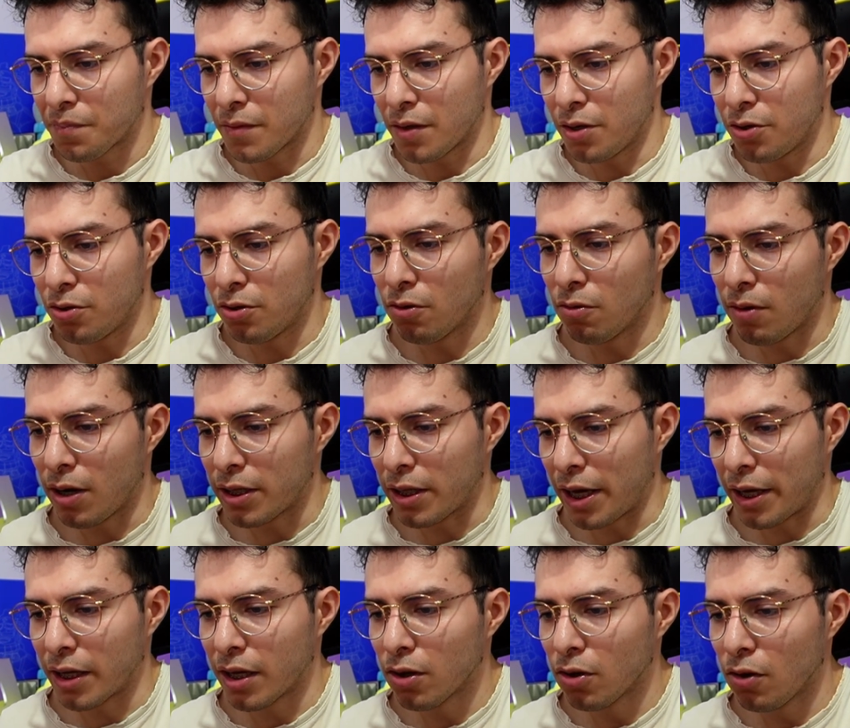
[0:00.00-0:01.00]
And you know what? I
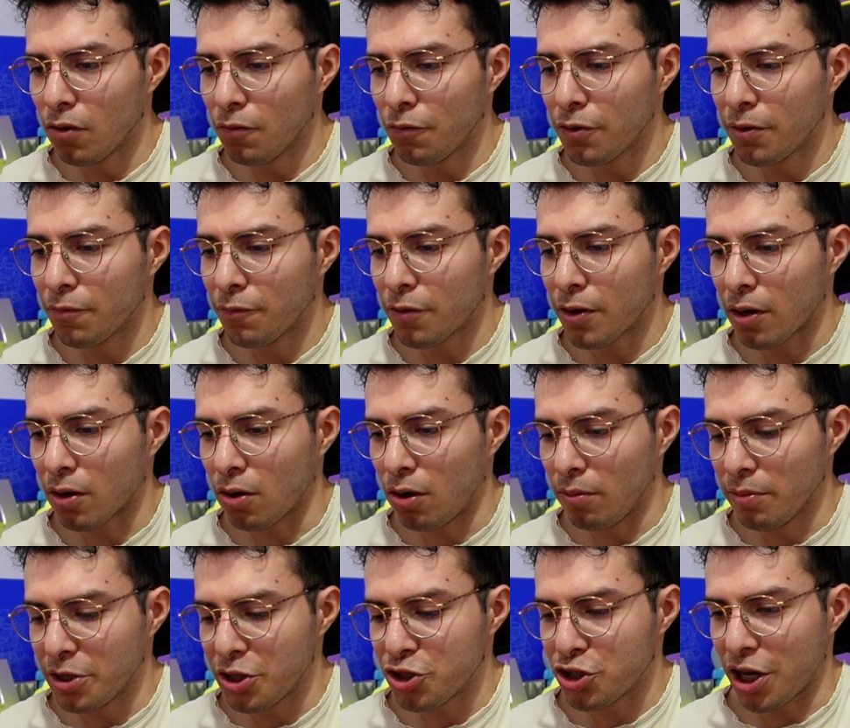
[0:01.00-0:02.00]
can go for a
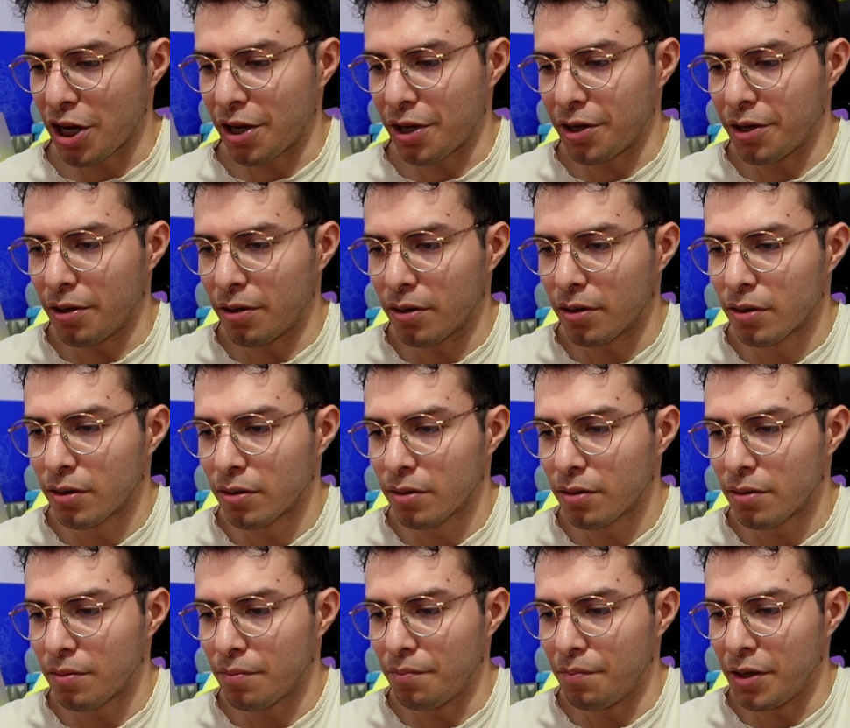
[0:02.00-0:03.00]
Goblin Giant here.
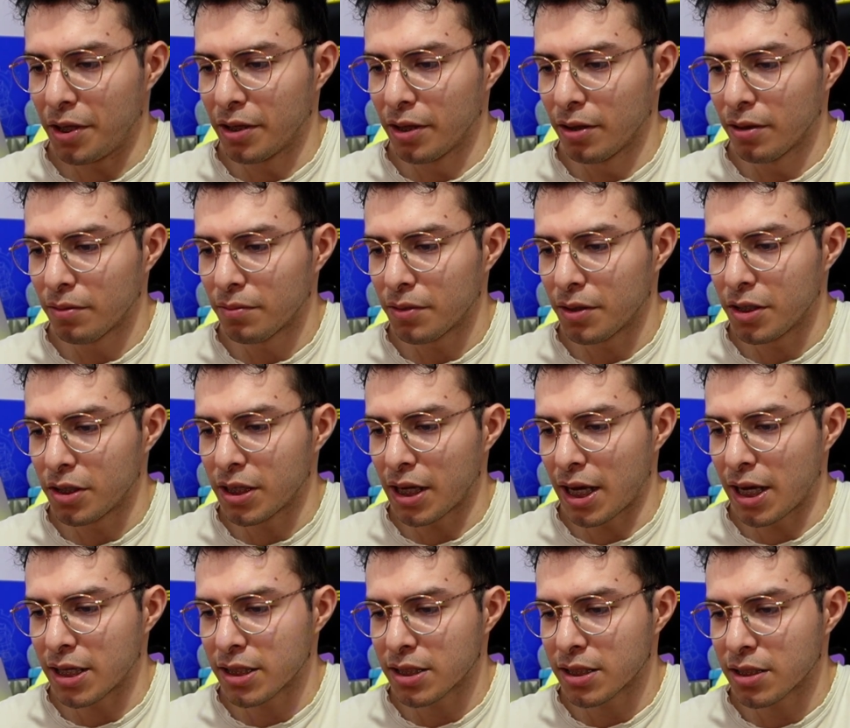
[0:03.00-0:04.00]
Middle, he
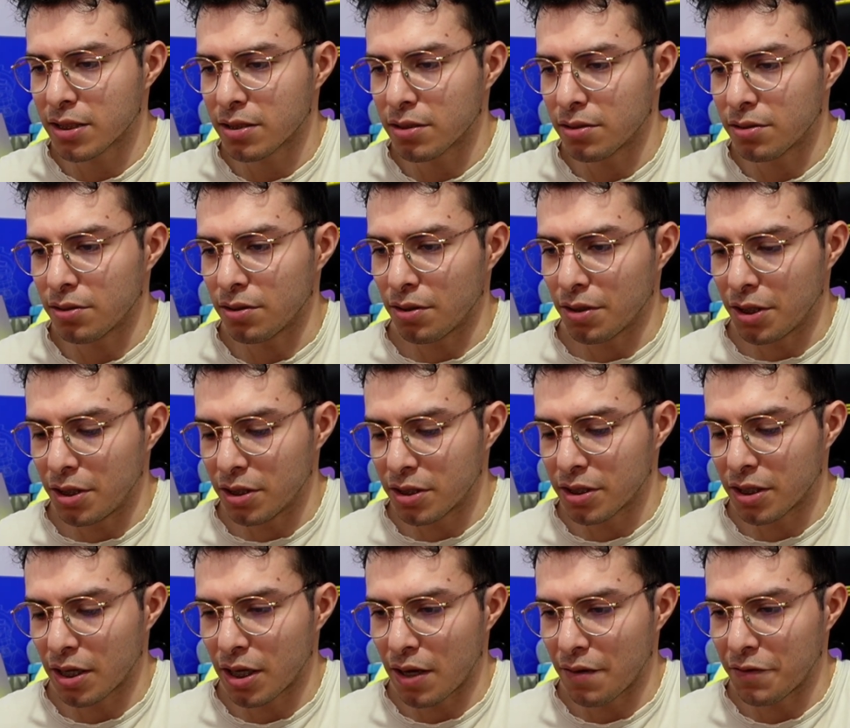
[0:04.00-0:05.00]

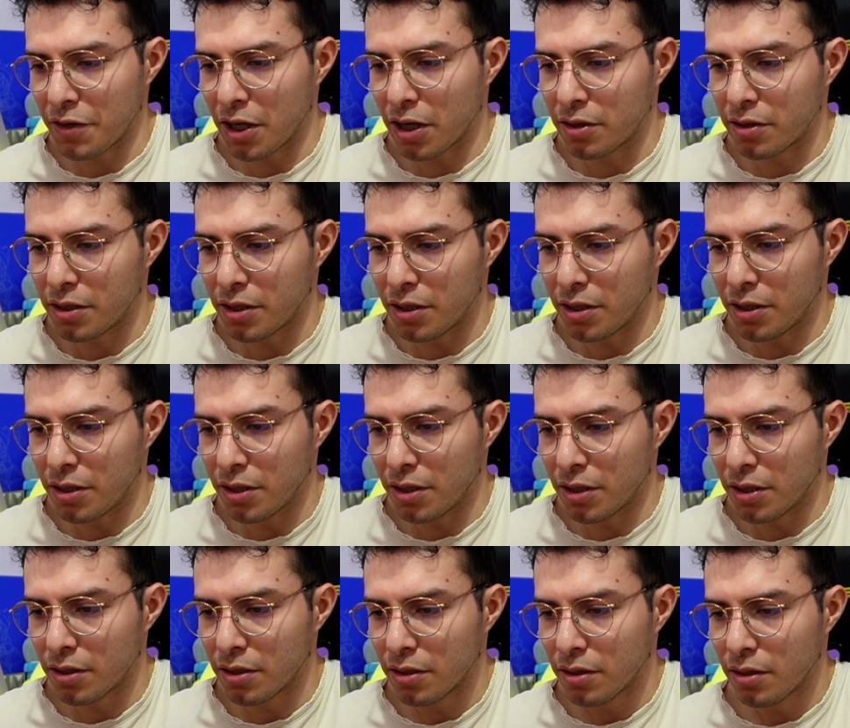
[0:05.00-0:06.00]
doesn't have yet the...
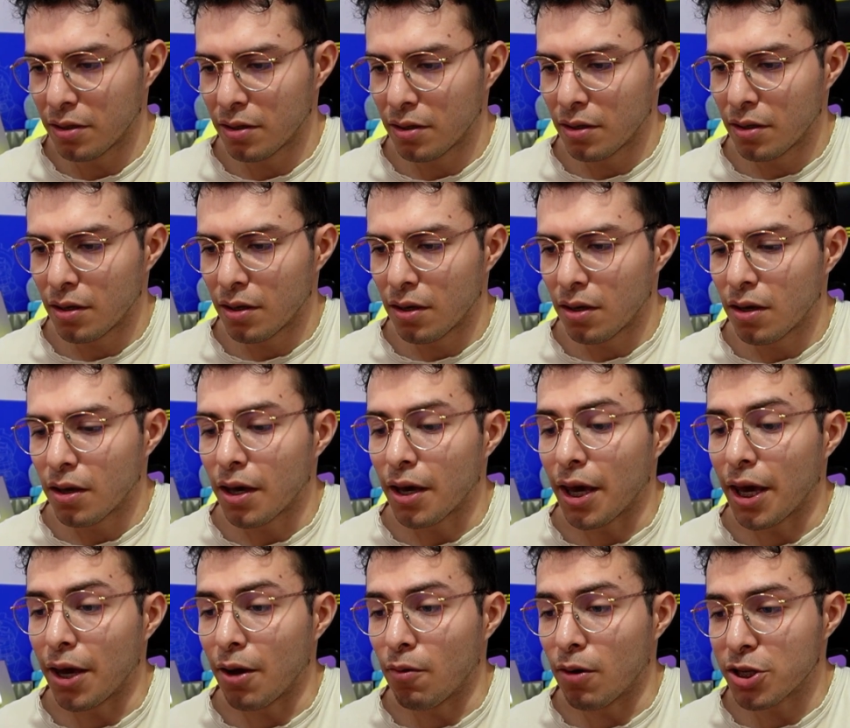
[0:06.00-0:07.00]

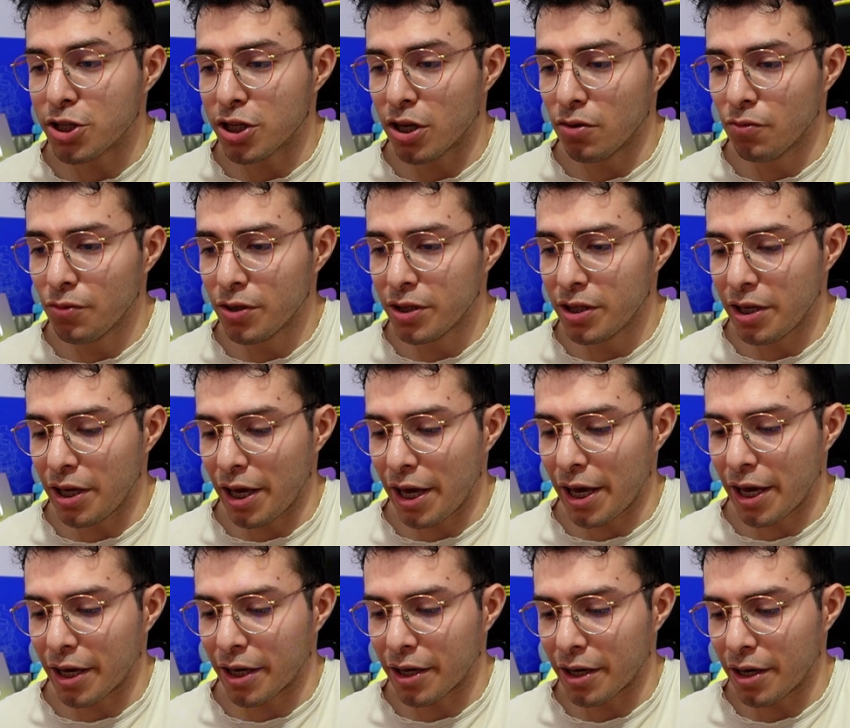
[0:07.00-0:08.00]
Hey, watch out with the
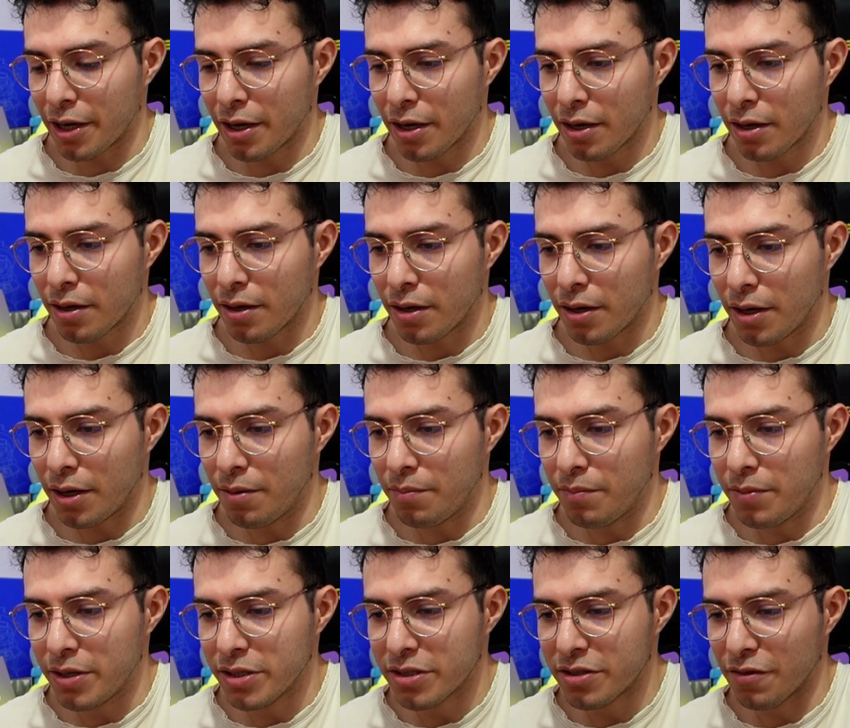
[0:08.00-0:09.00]
egg, eh? He
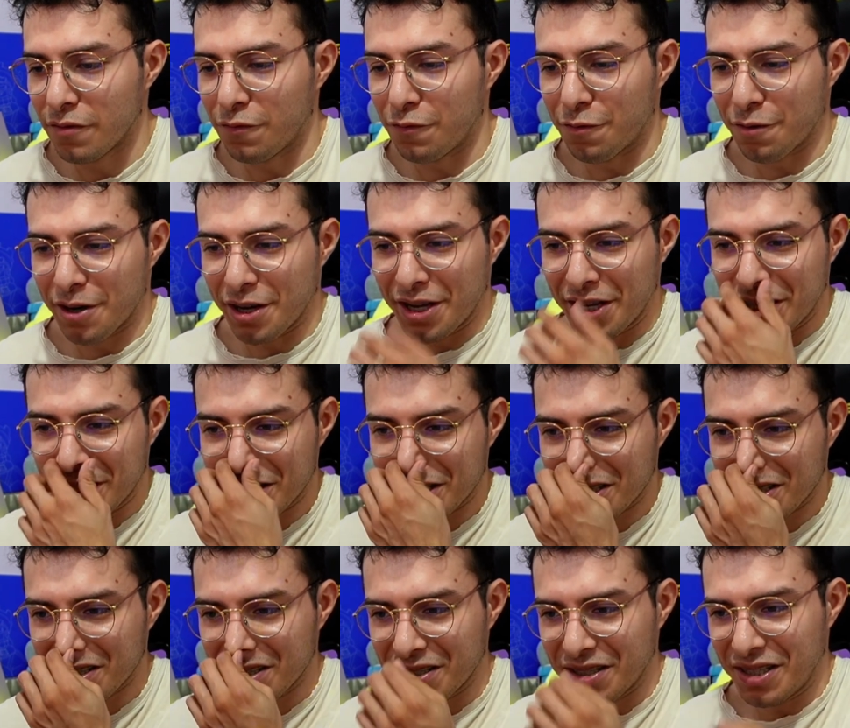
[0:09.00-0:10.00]
missed the freeze.
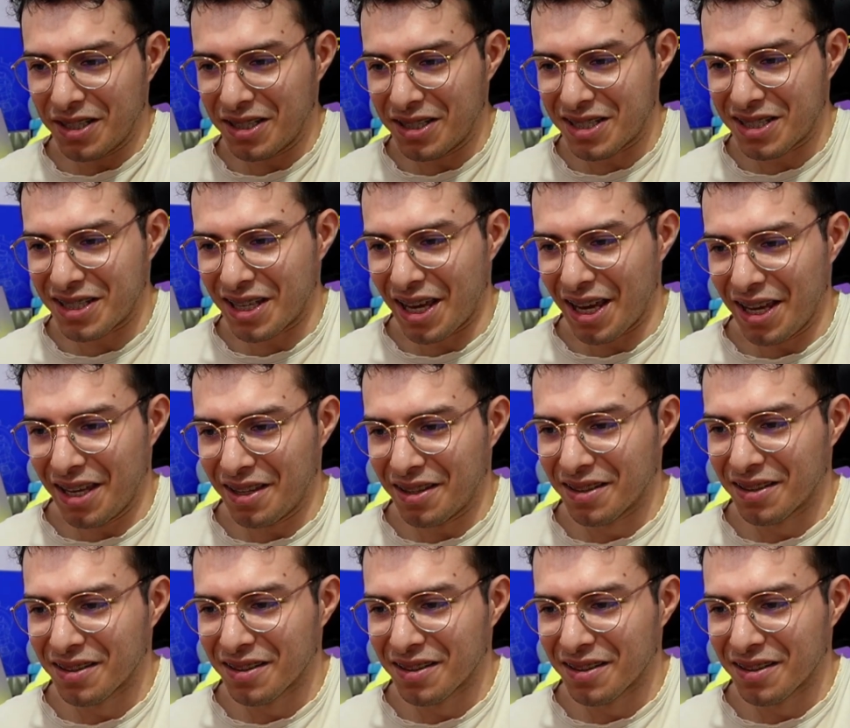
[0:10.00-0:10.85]
Insane.